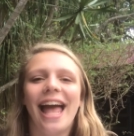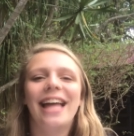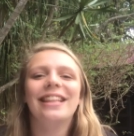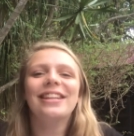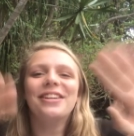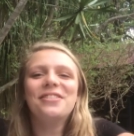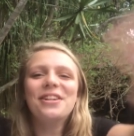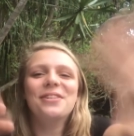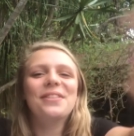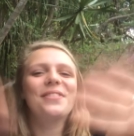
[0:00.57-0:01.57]
Hello
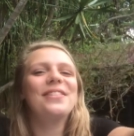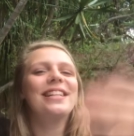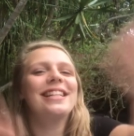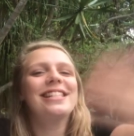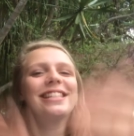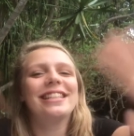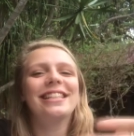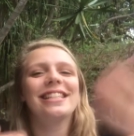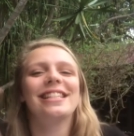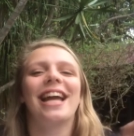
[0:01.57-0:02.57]
Hope Community
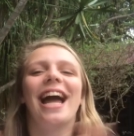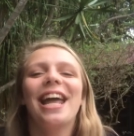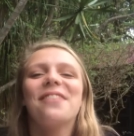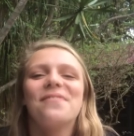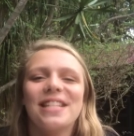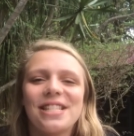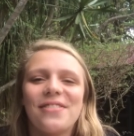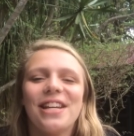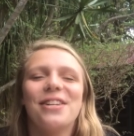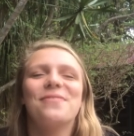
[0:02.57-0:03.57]
Church. I have missed
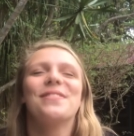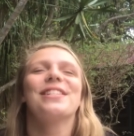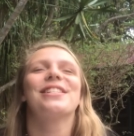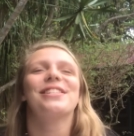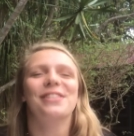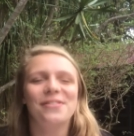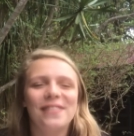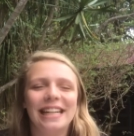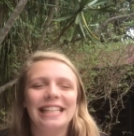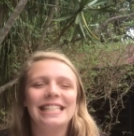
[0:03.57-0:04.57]
my Hopers so
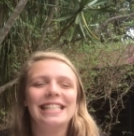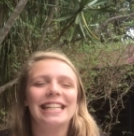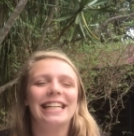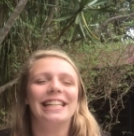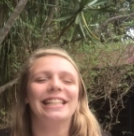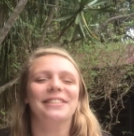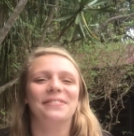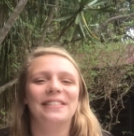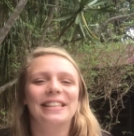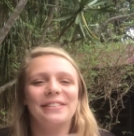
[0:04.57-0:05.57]
much.
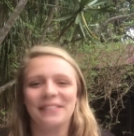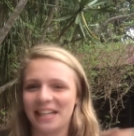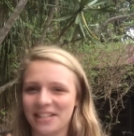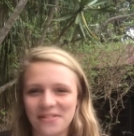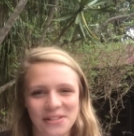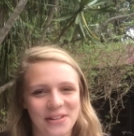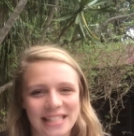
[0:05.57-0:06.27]
Um, oh my gosh, I'm so